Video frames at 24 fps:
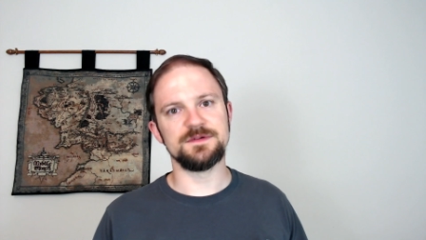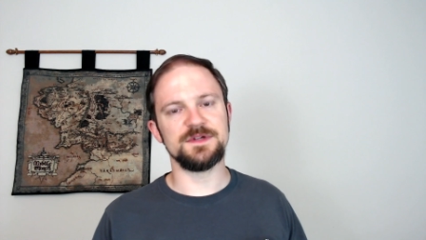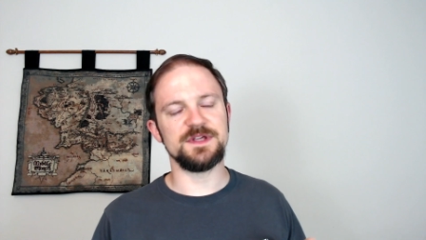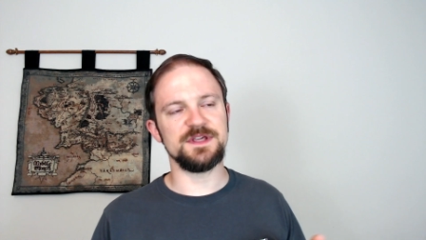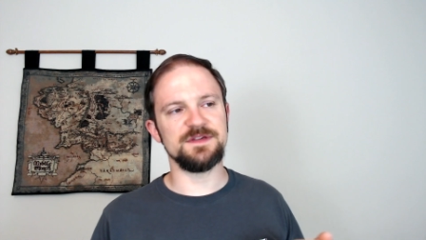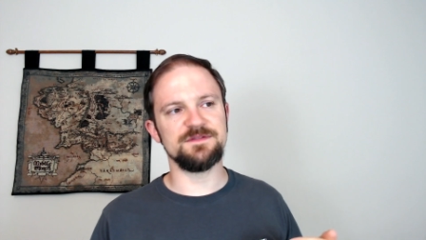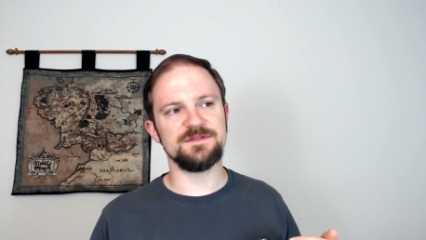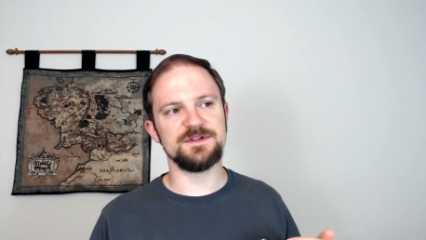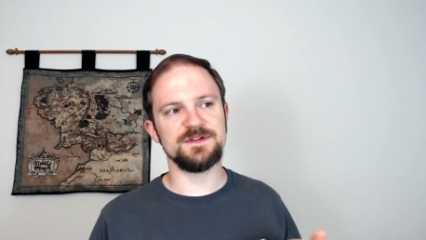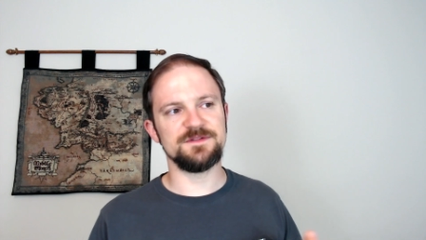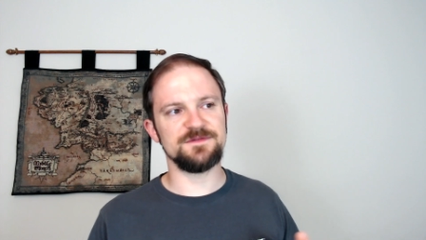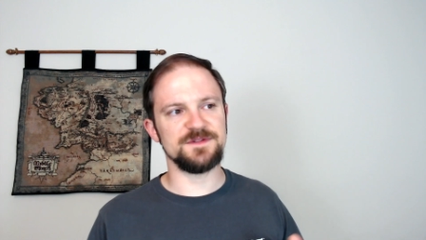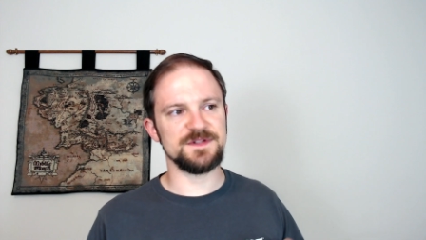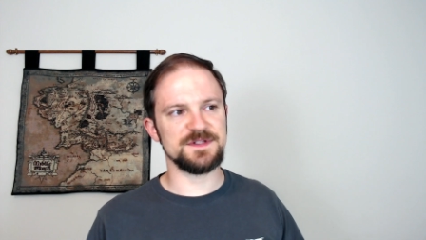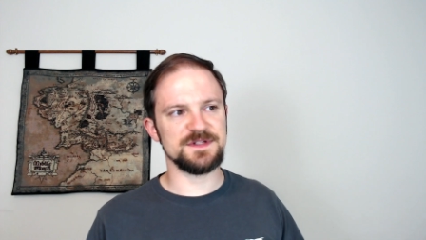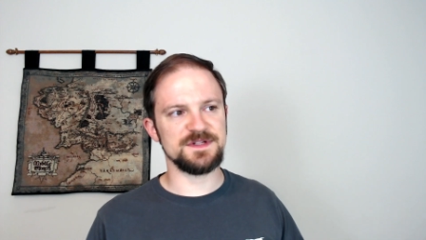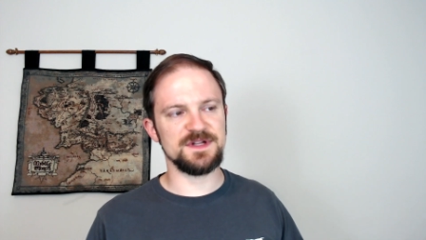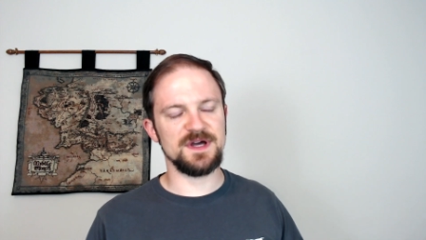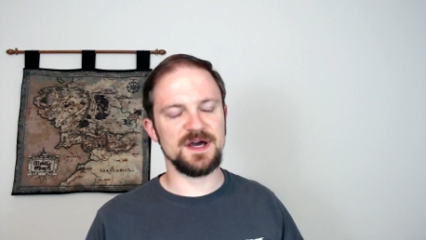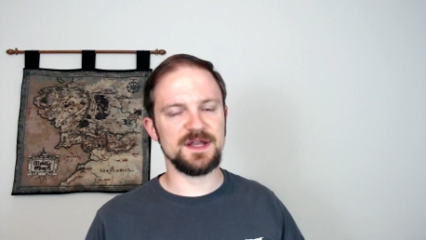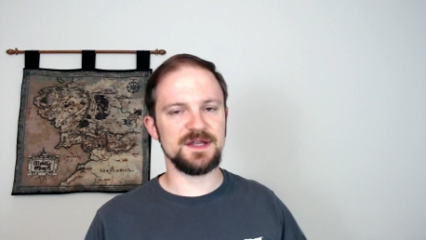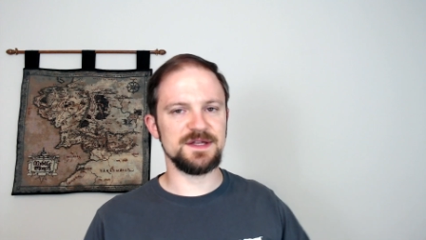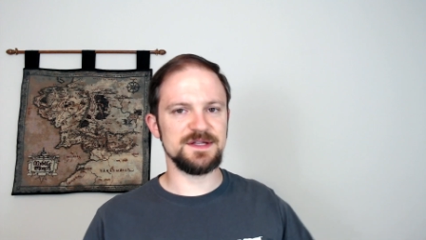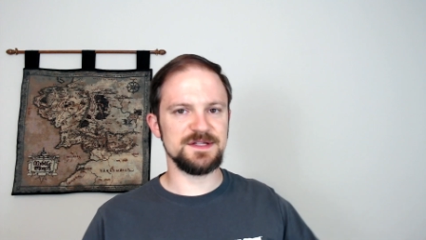even if it's
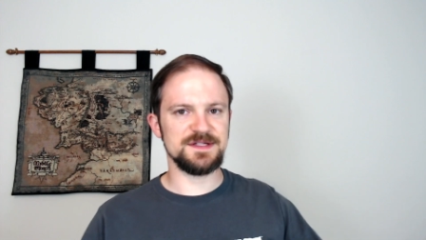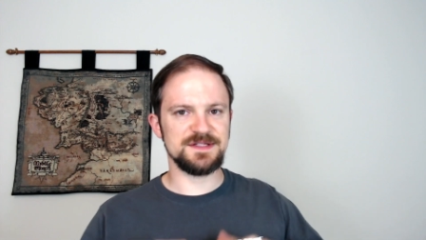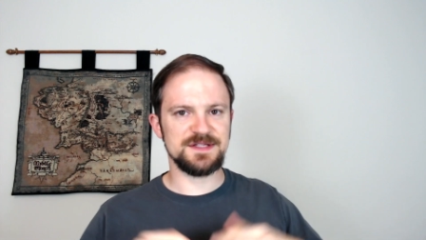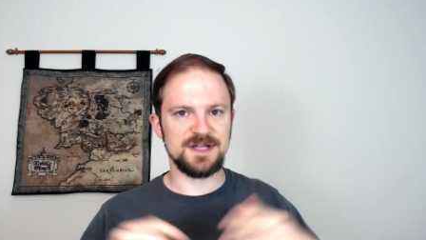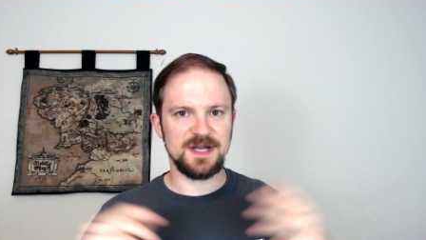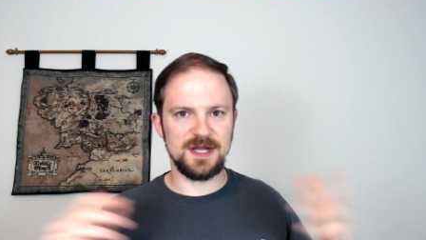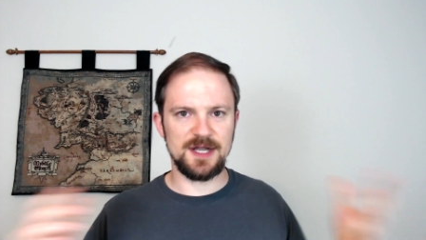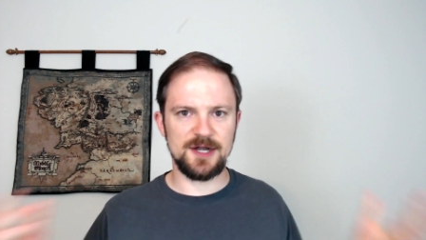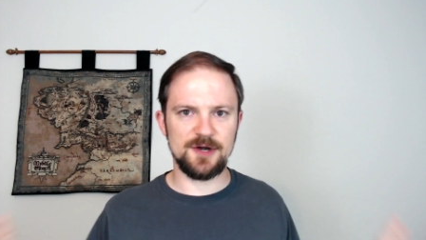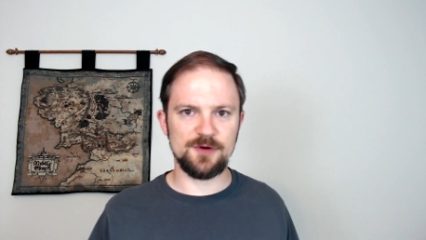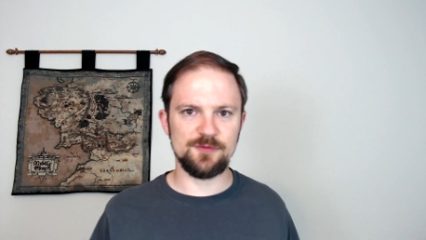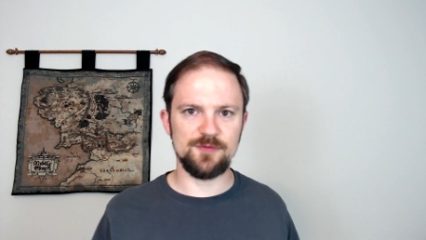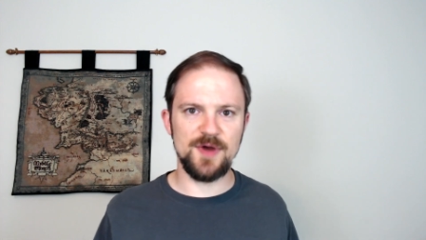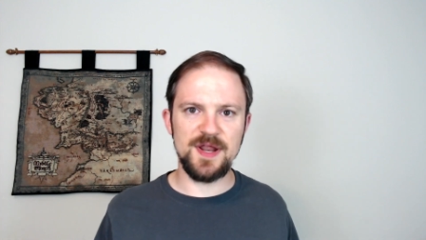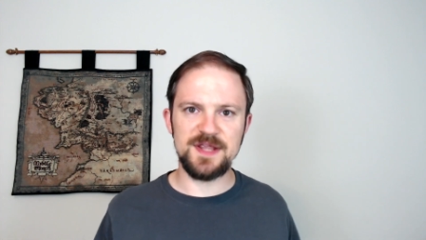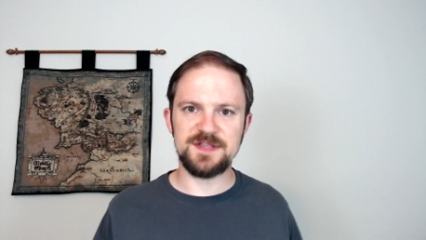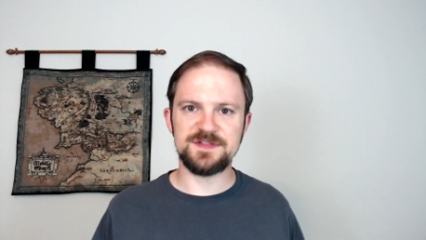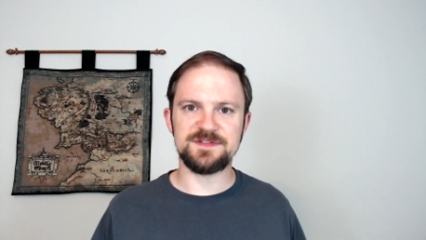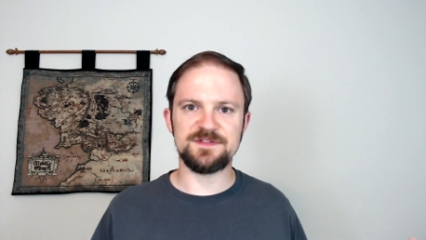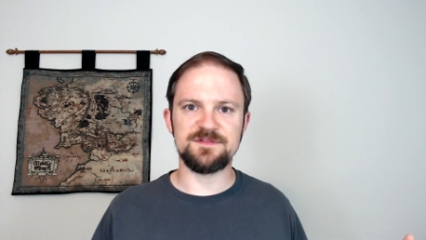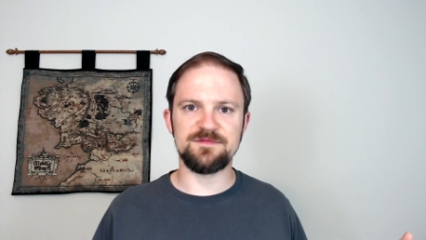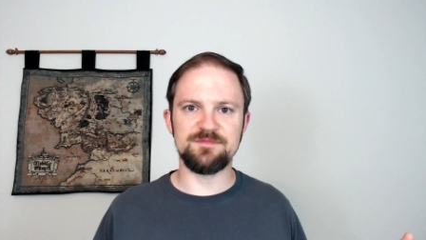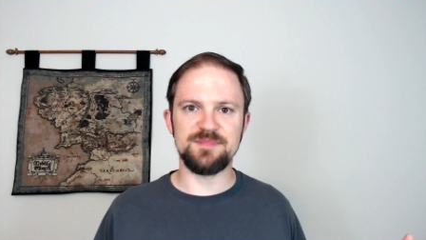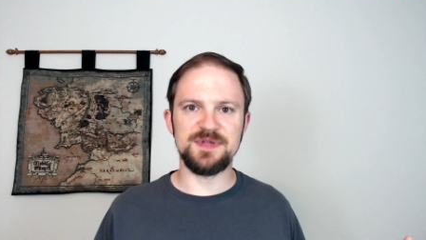not an entire
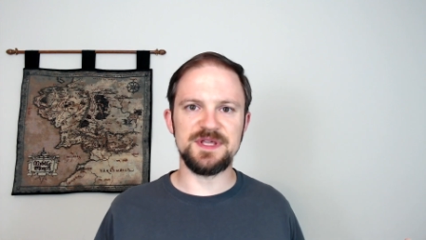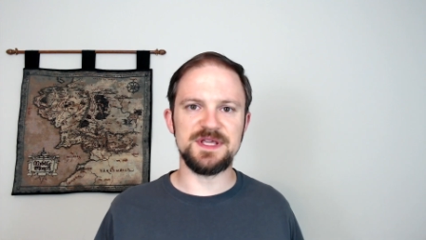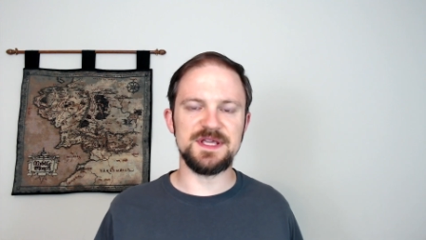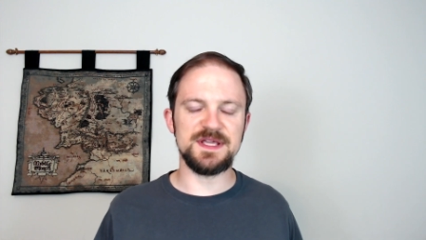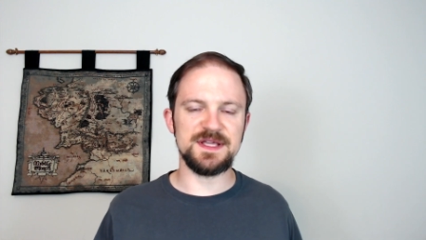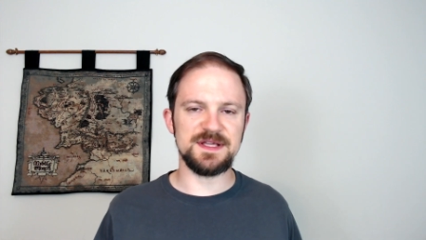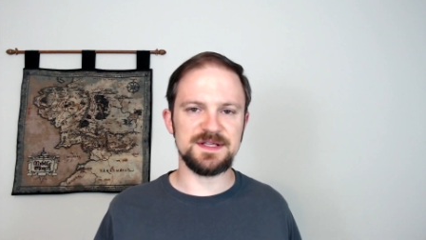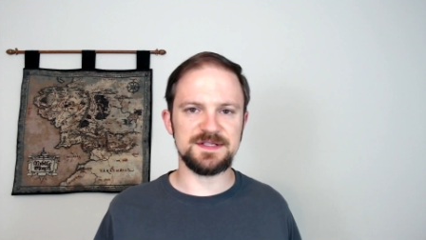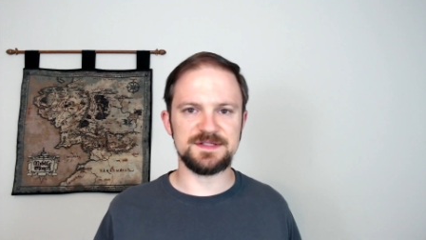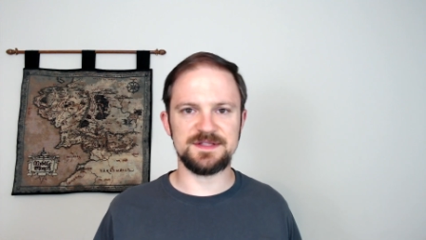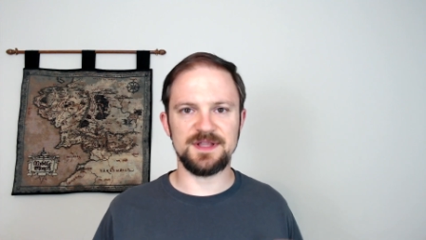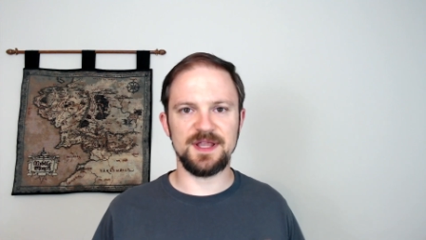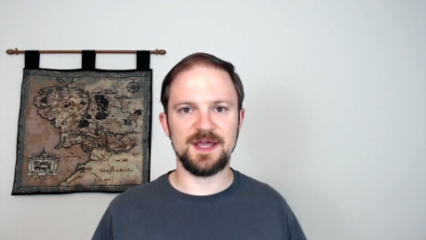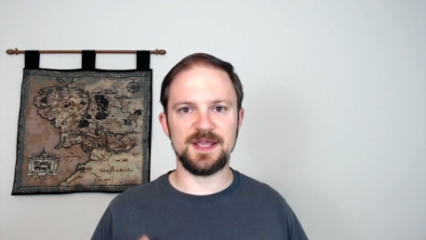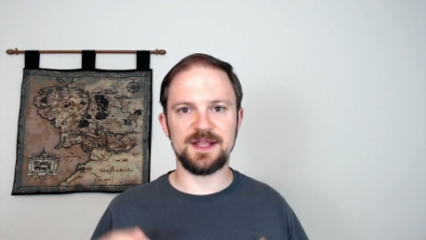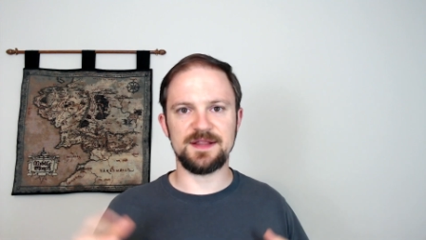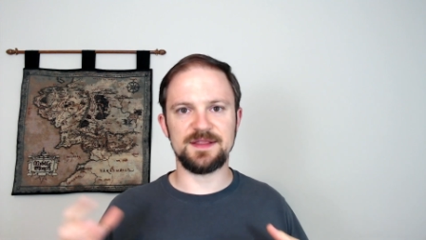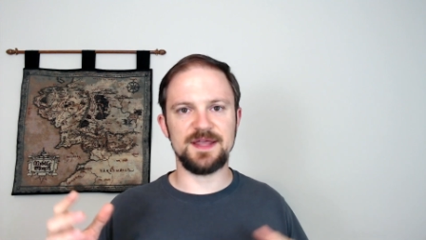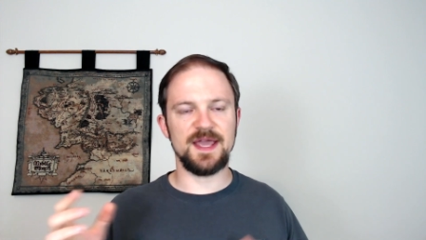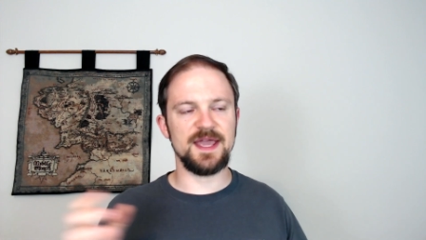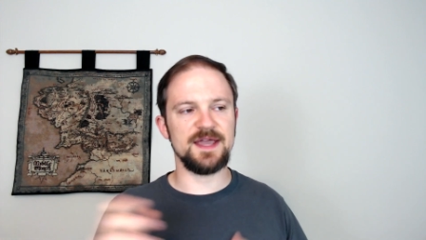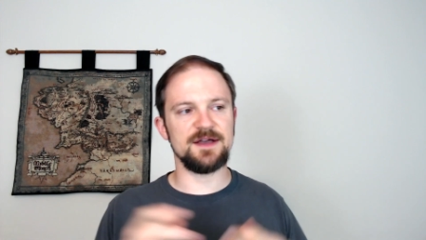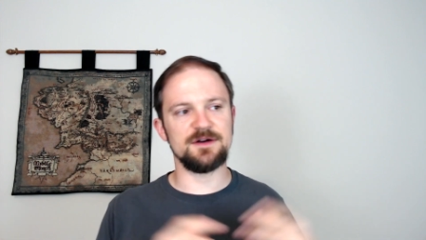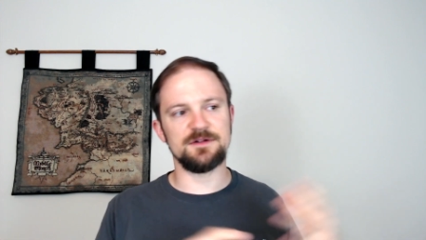race of beings like
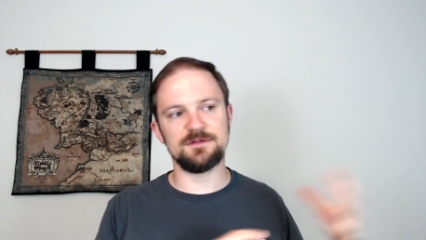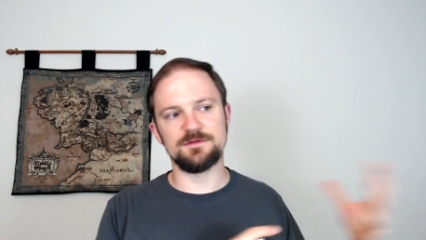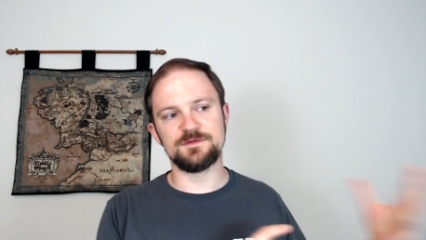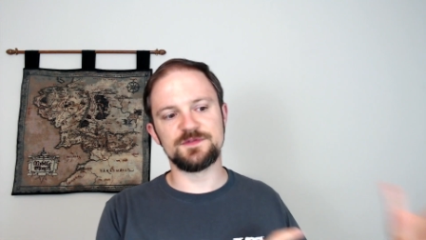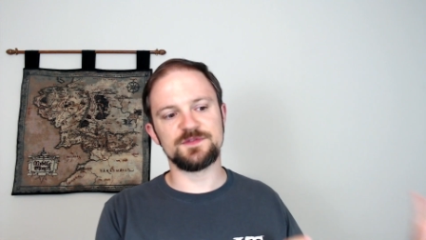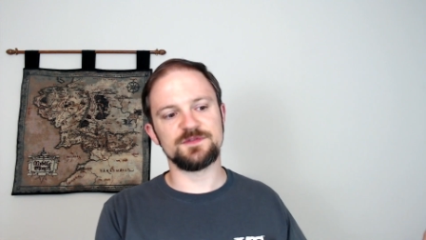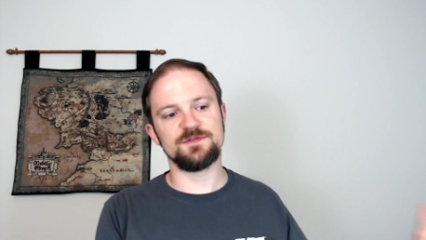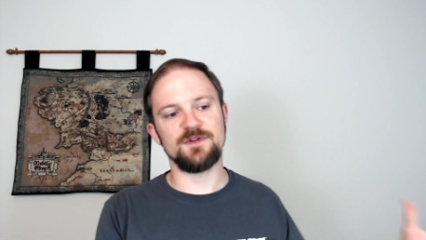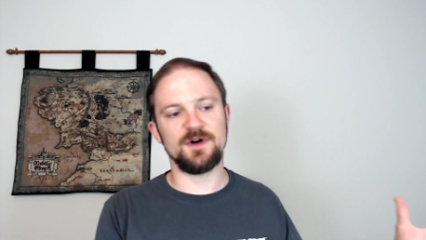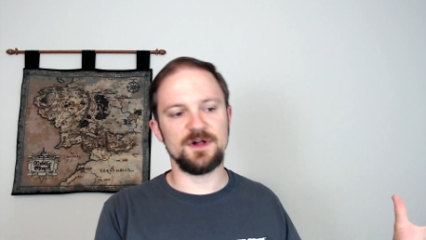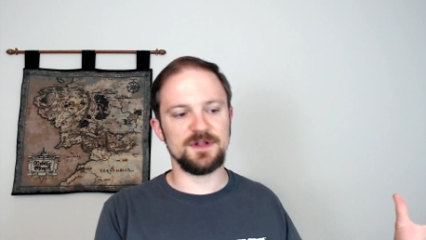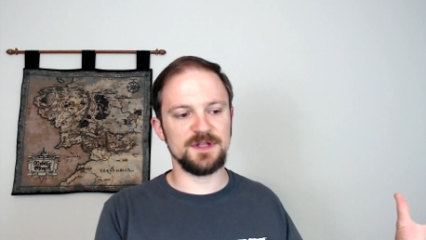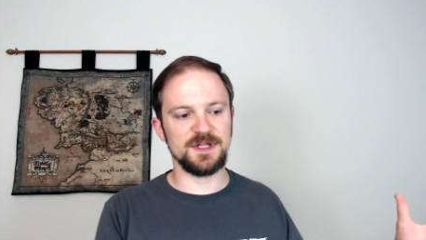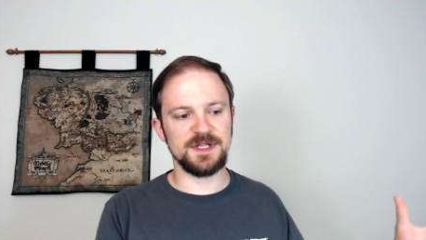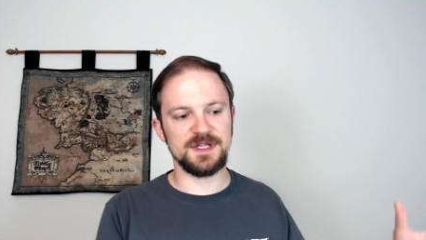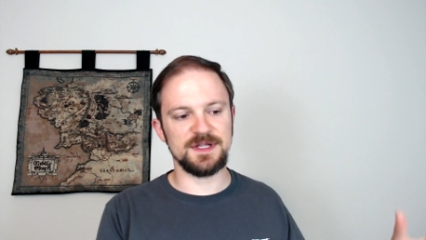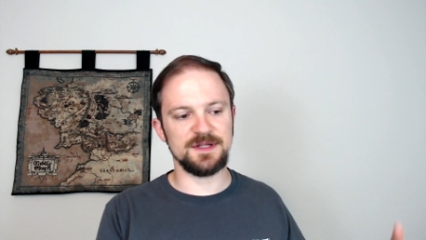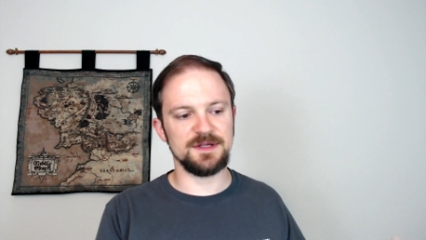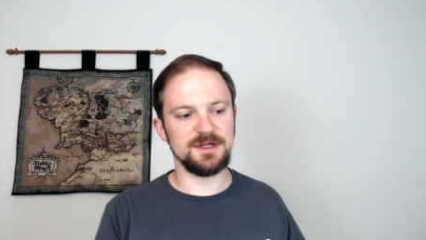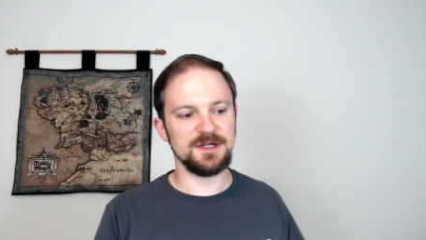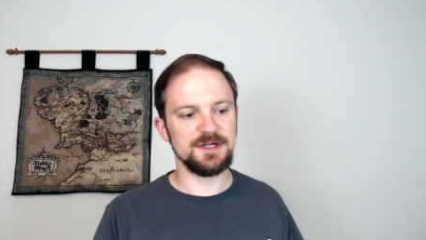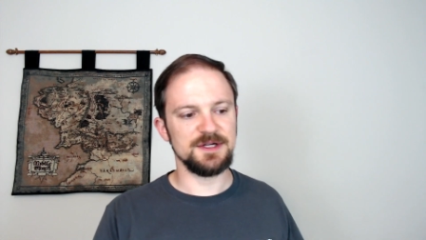the elves falling,